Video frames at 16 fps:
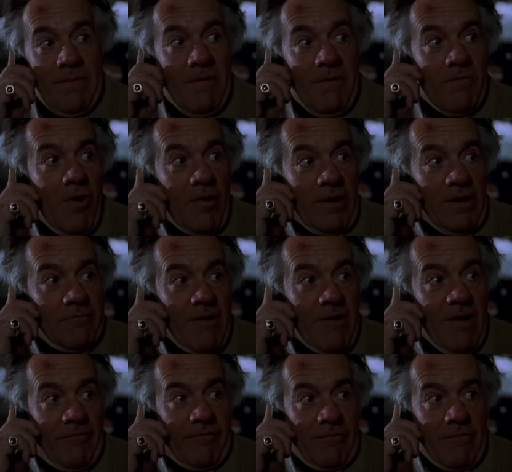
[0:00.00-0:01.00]
We've been walking
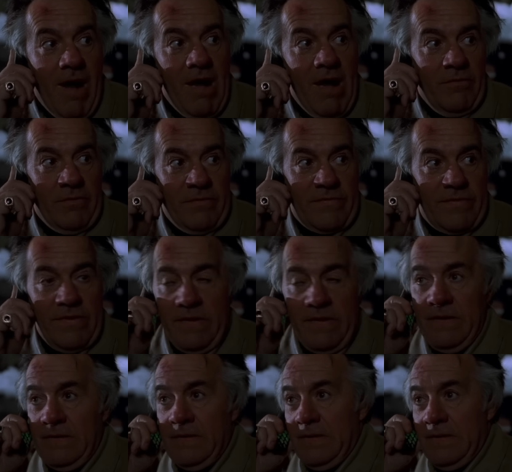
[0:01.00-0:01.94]
around for hours.